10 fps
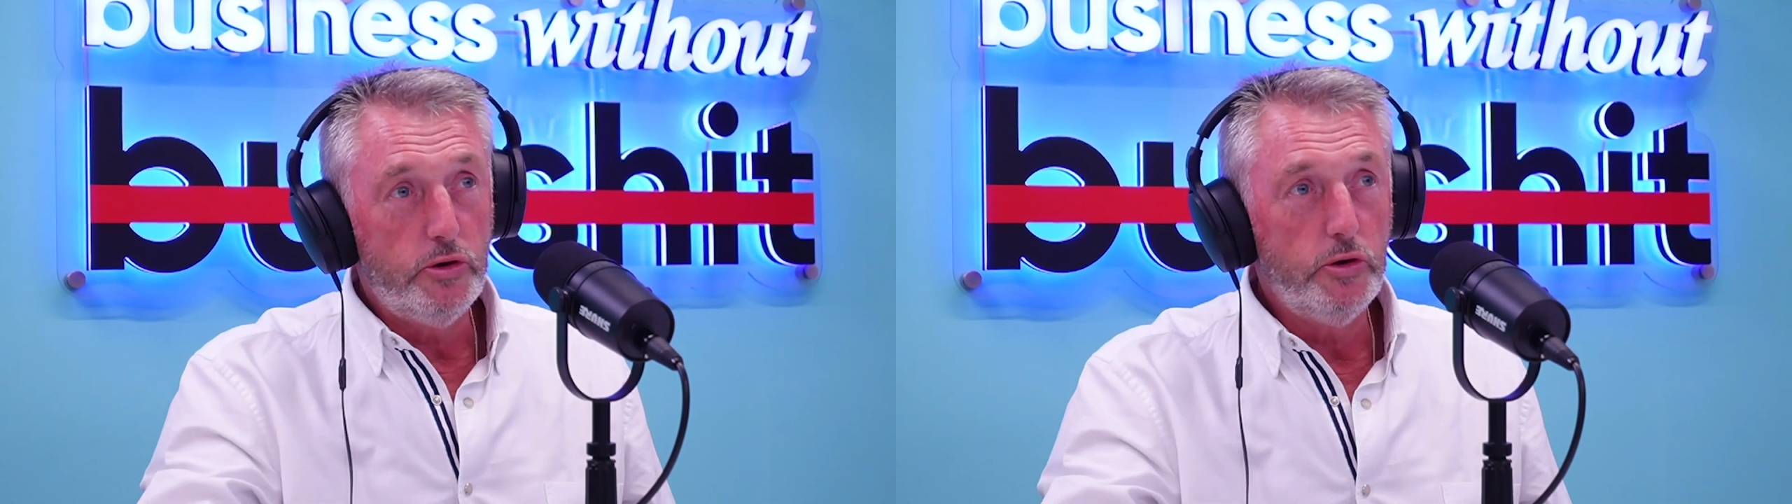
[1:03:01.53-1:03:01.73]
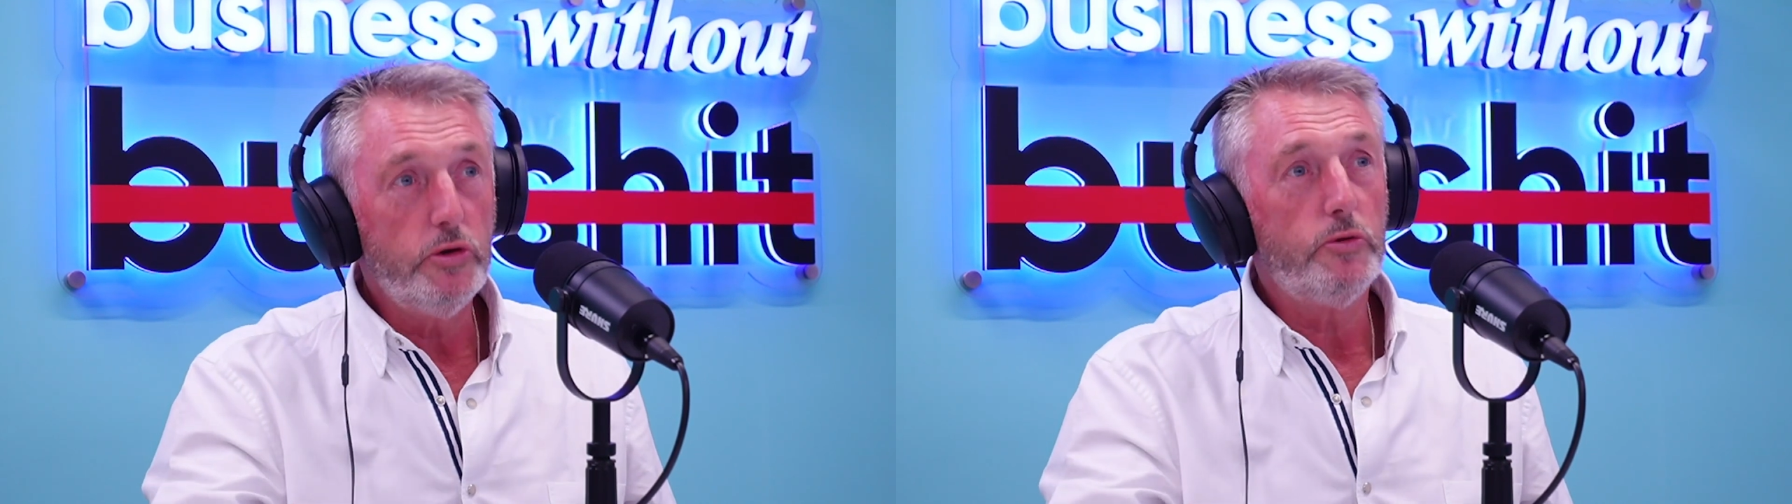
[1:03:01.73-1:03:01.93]

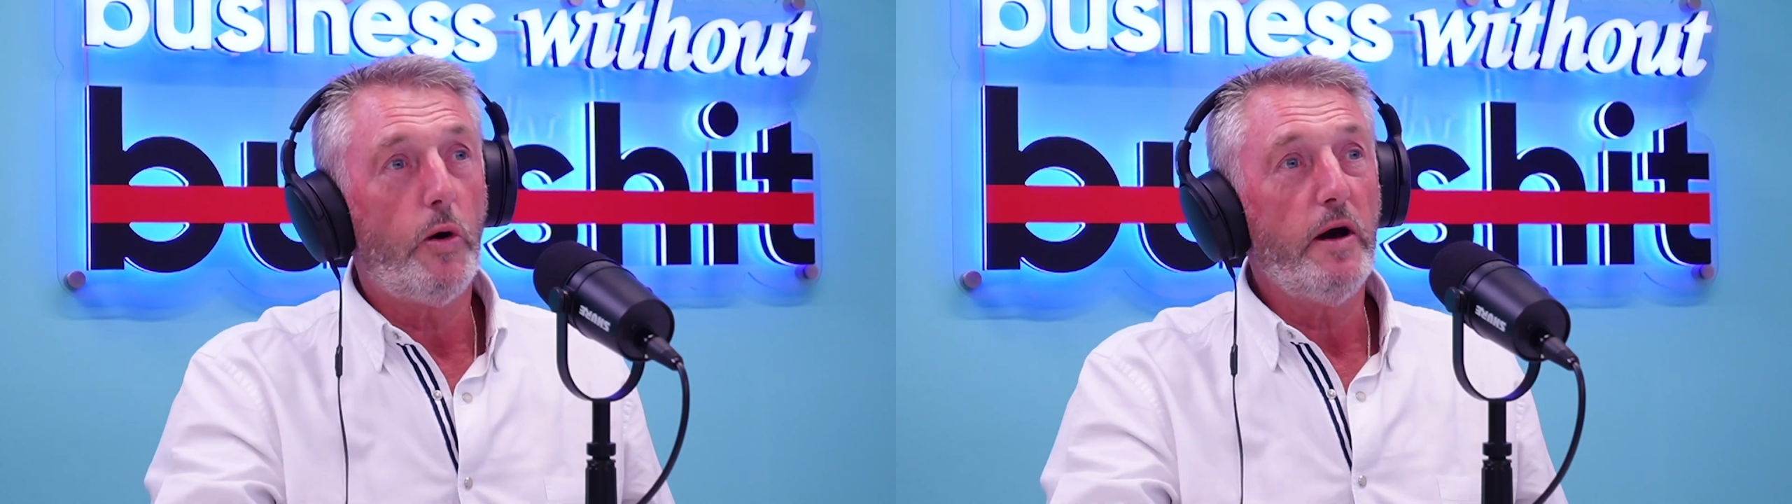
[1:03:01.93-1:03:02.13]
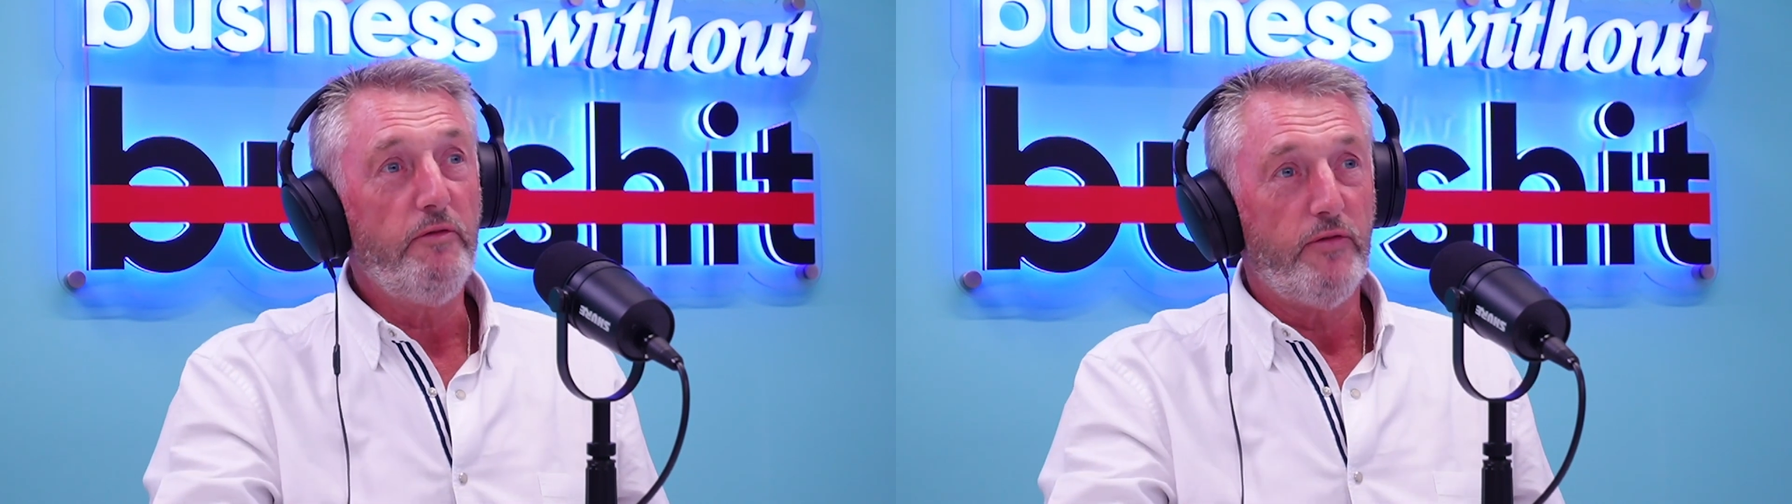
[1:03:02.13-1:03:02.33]
good
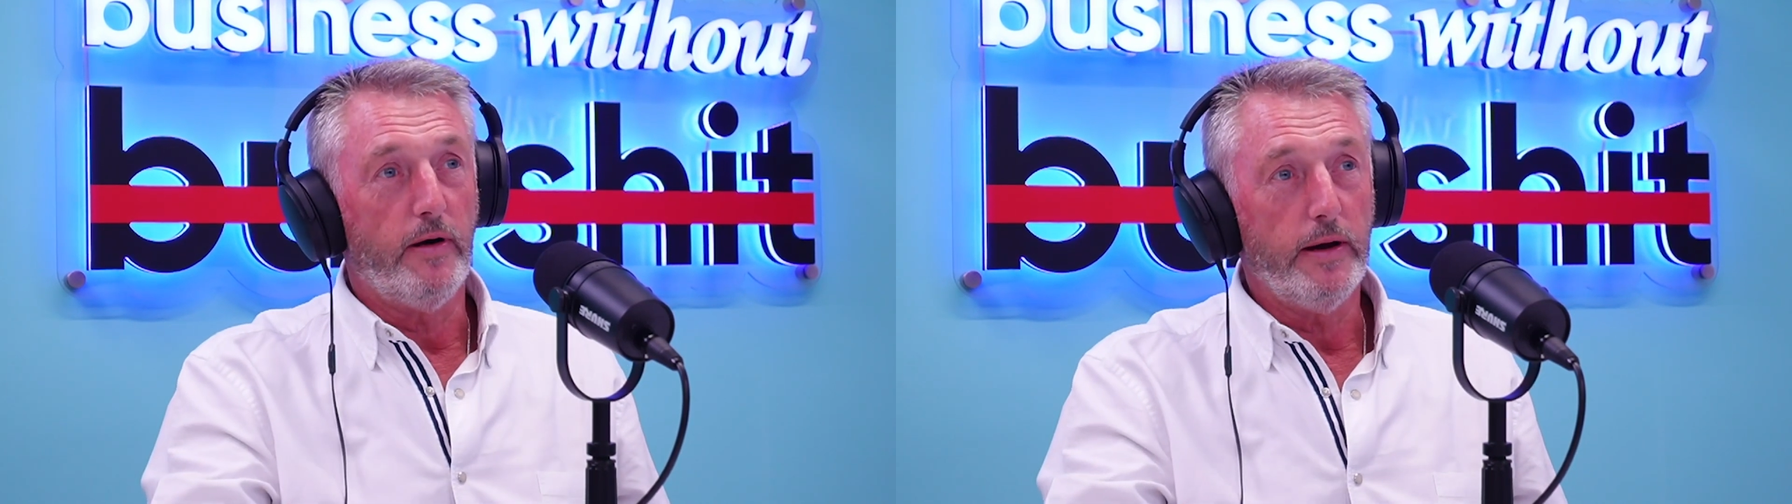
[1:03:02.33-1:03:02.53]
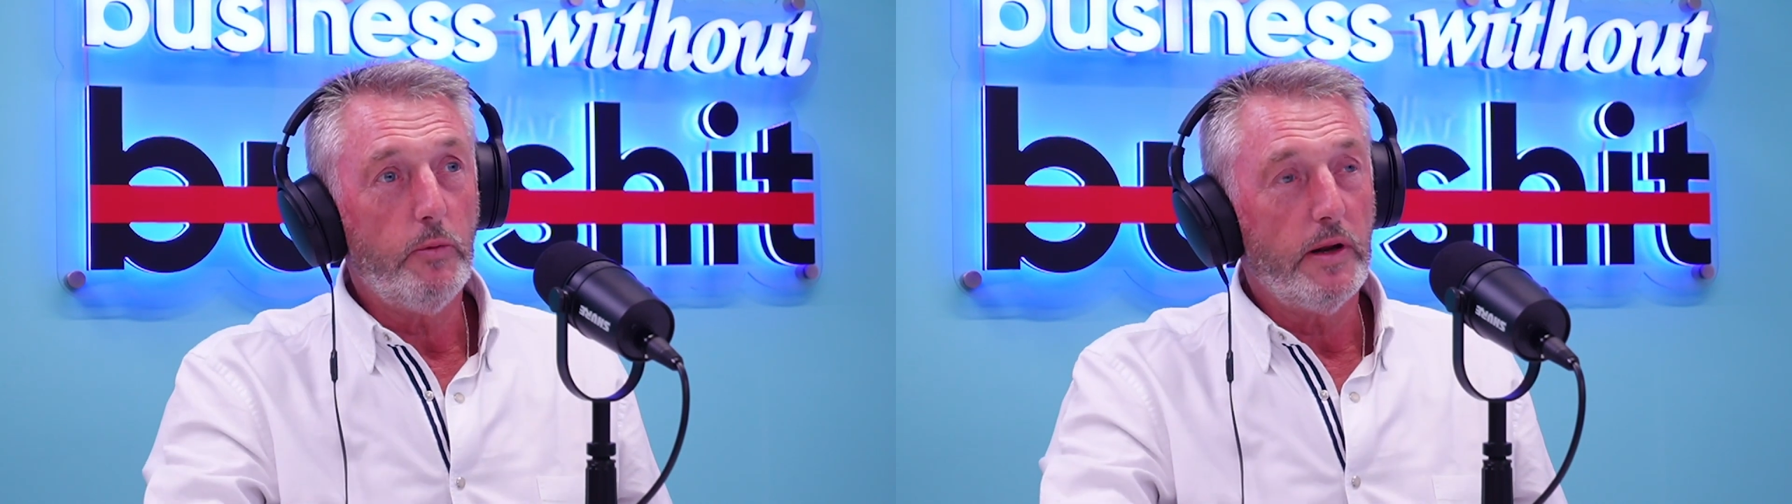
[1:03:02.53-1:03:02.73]

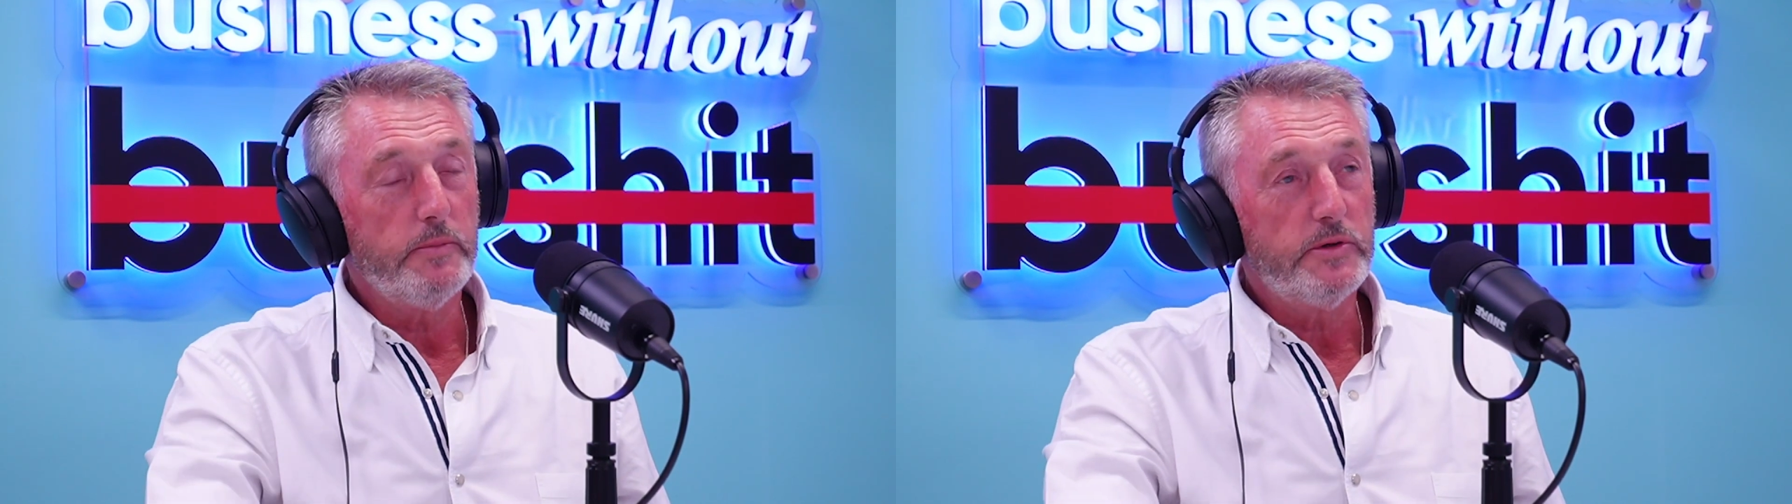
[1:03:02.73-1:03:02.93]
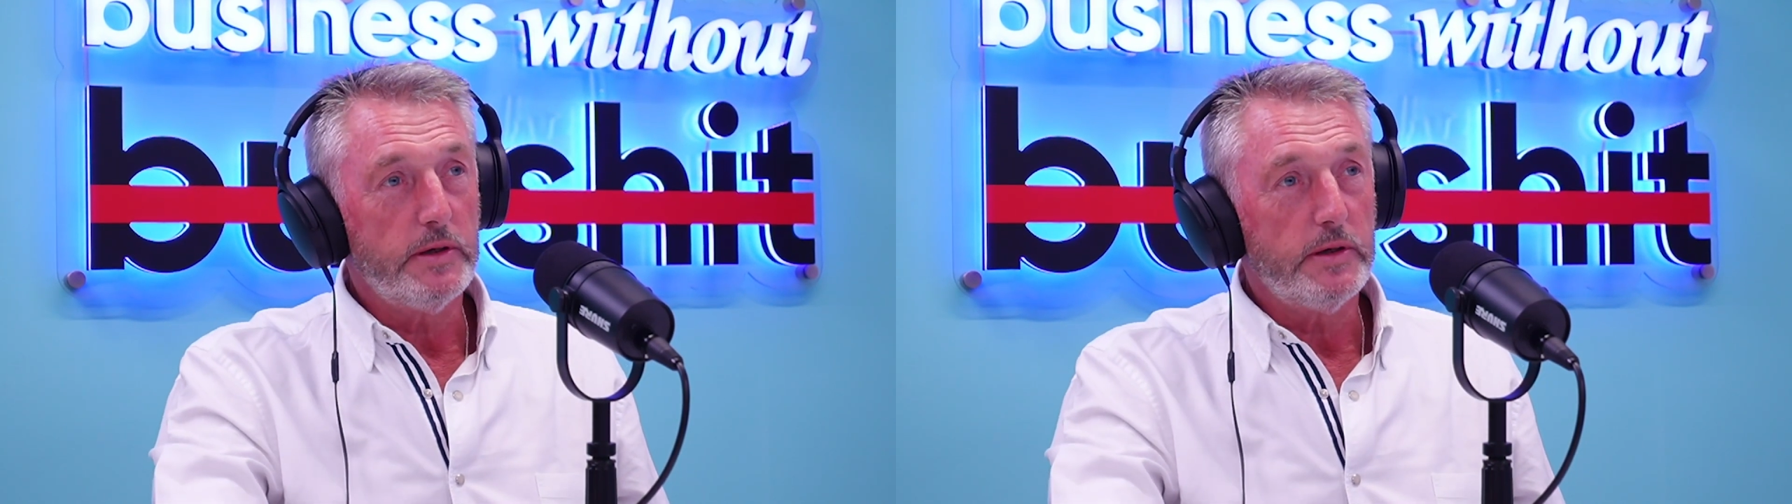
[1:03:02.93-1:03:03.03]
Wi-Fi while I'm